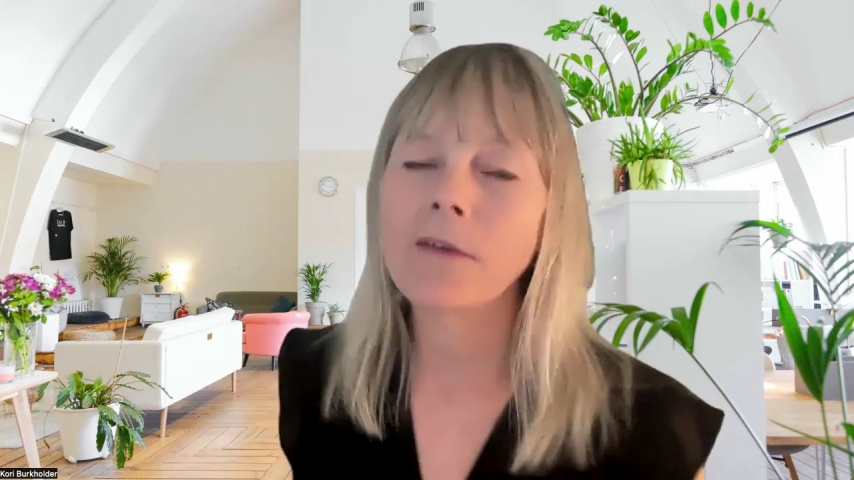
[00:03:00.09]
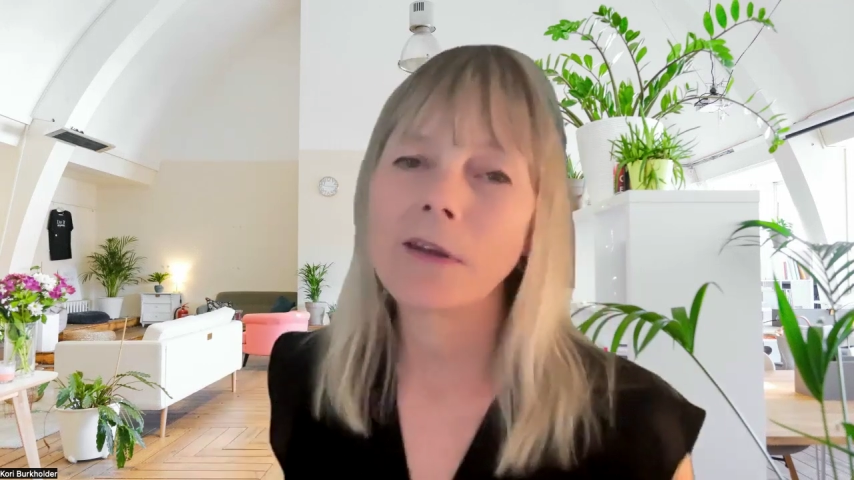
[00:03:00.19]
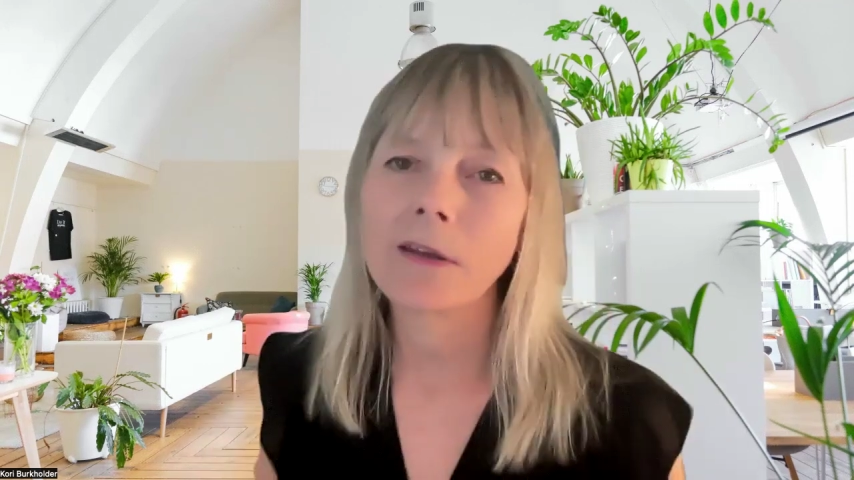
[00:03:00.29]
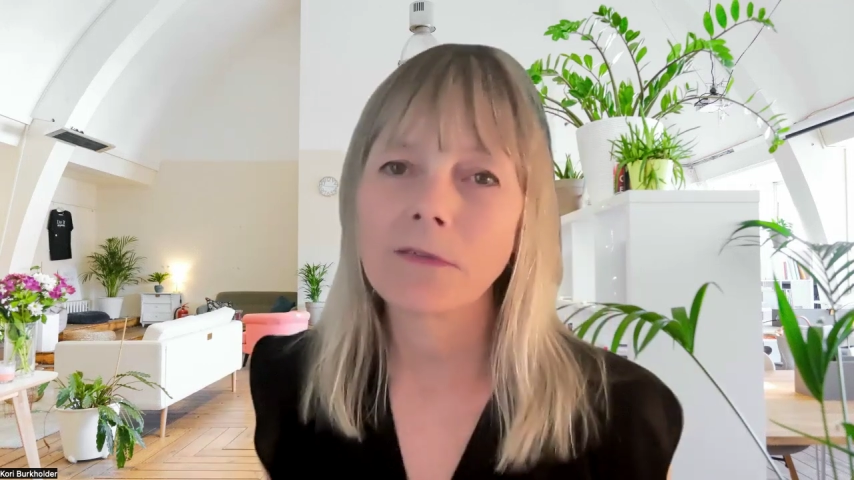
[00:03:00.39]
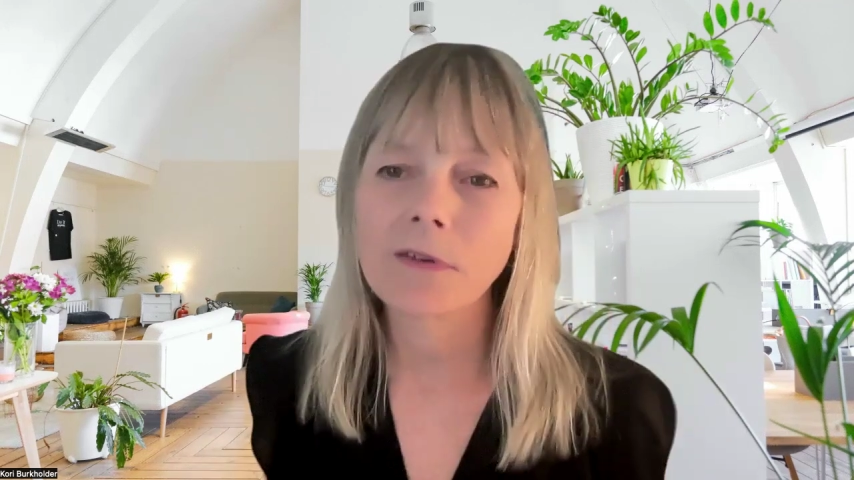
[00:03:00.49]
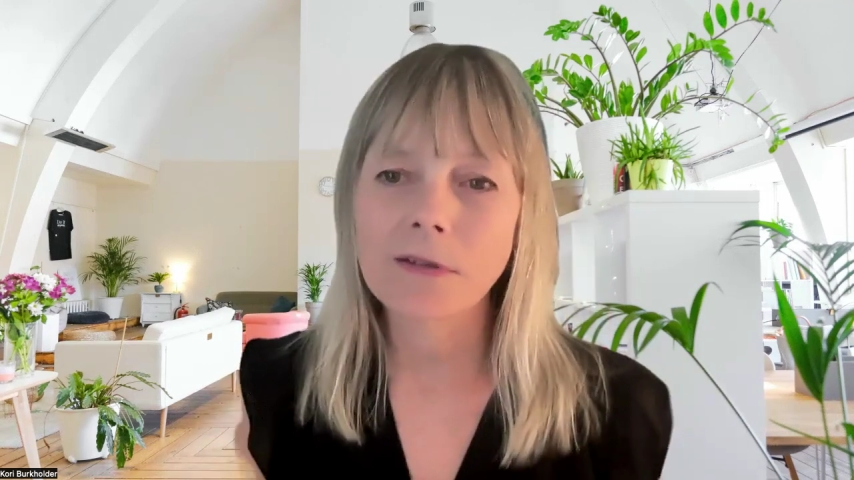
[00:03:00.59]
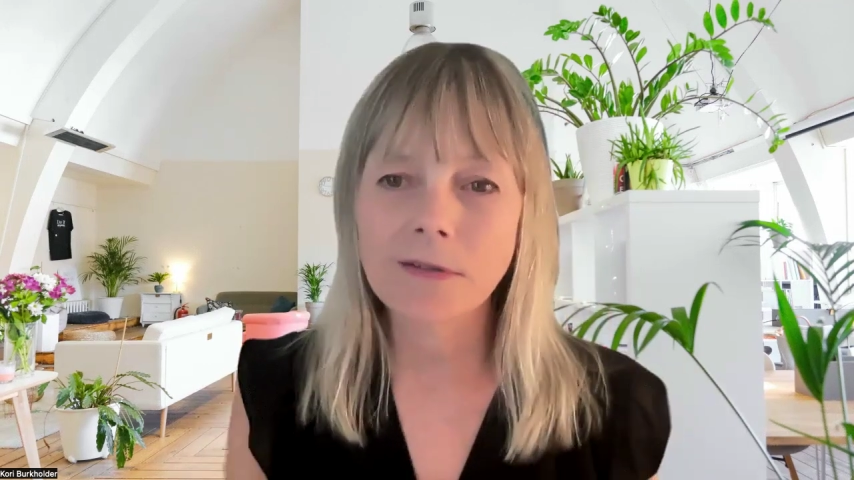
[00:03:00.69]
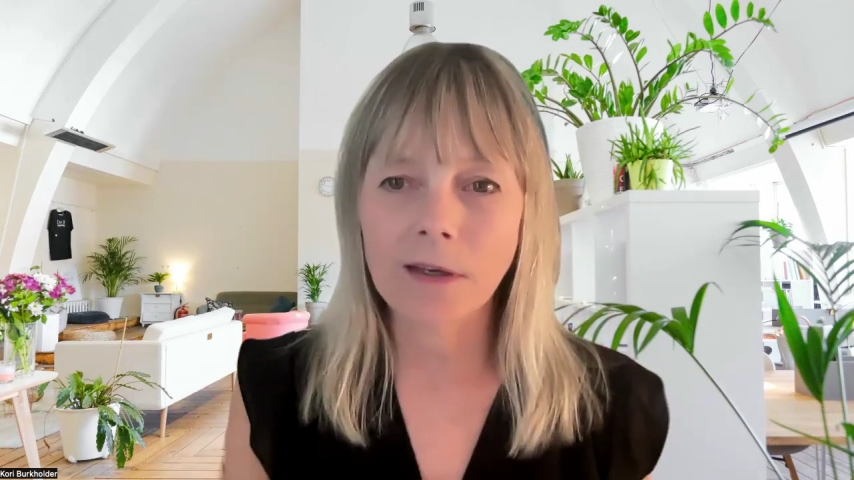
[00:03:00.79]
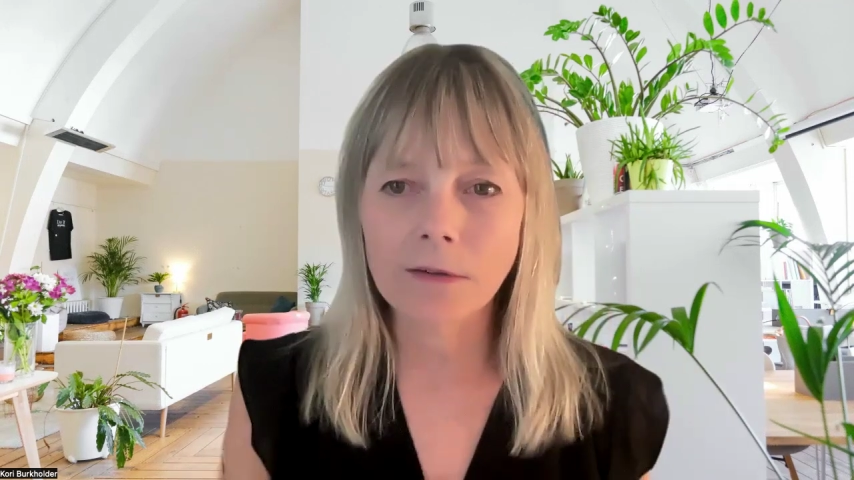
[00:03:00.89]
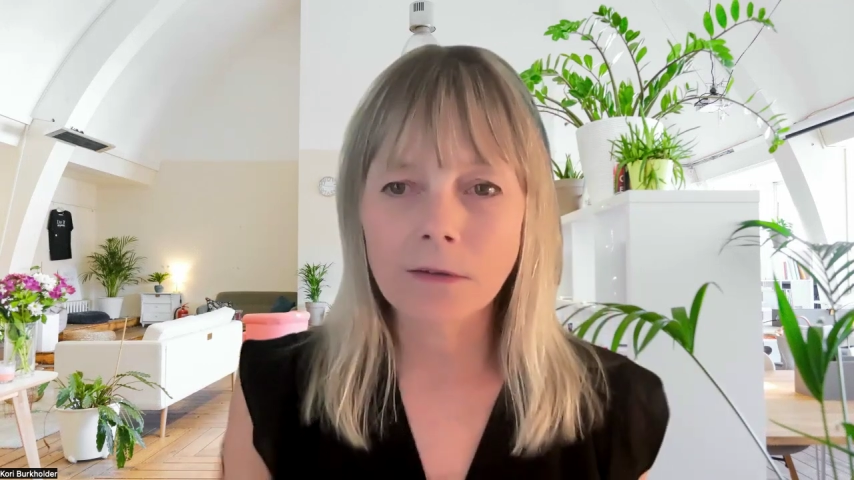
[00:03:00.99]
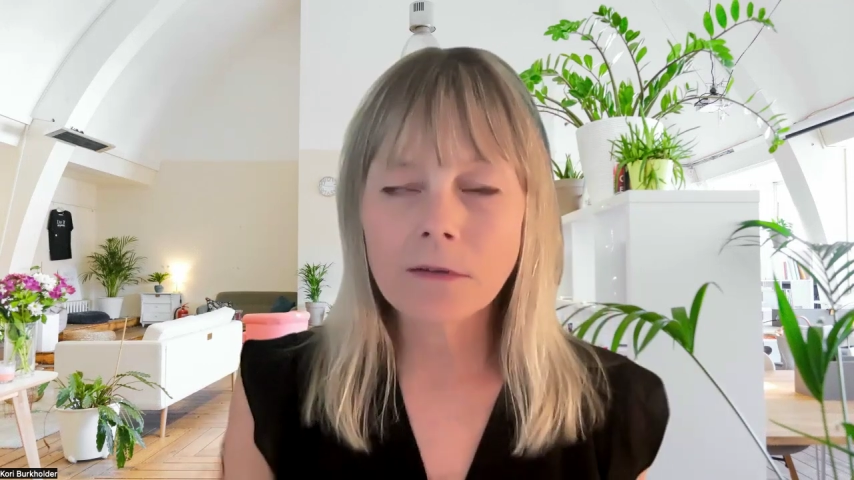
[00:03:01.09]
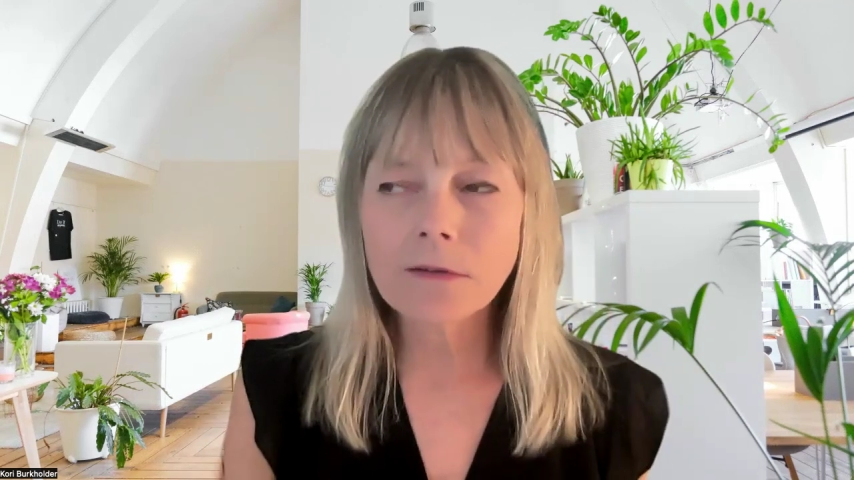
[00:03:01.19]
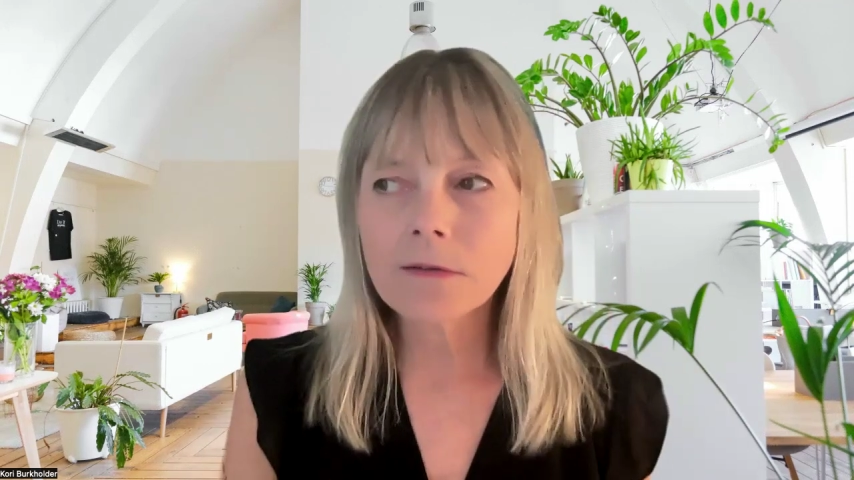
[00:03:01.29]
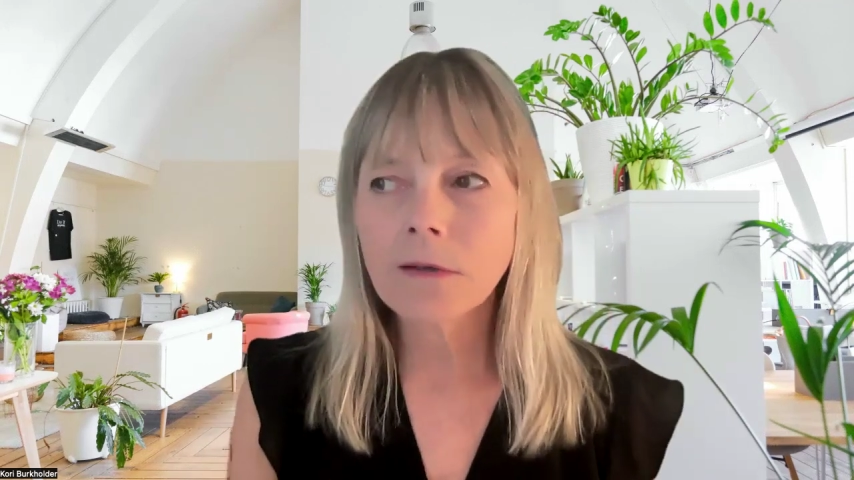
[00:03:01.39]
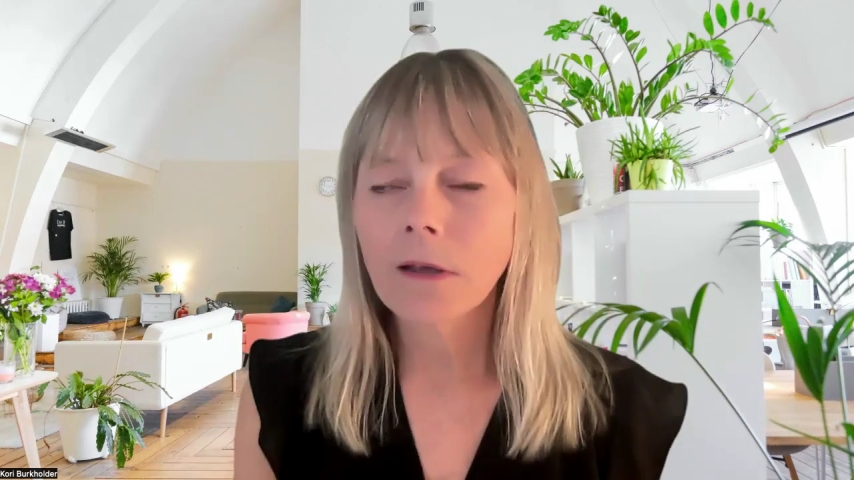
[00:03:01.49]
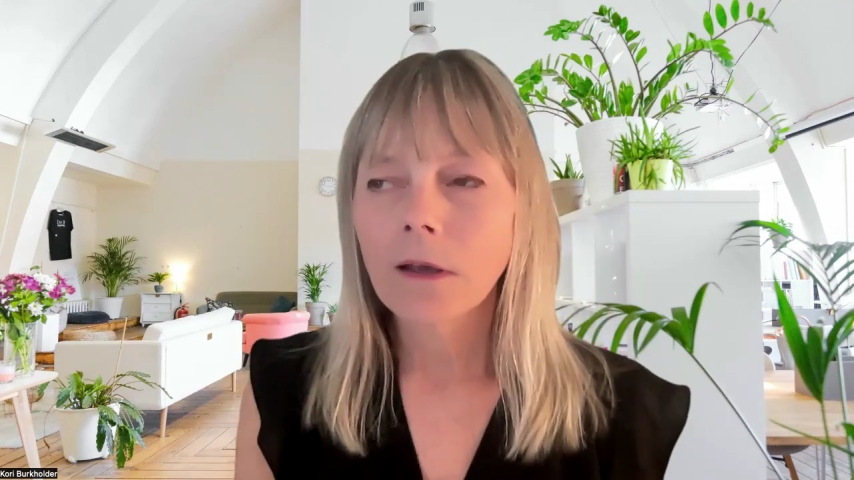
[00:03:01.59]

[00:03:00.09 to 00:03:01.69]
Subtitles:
any of these skills,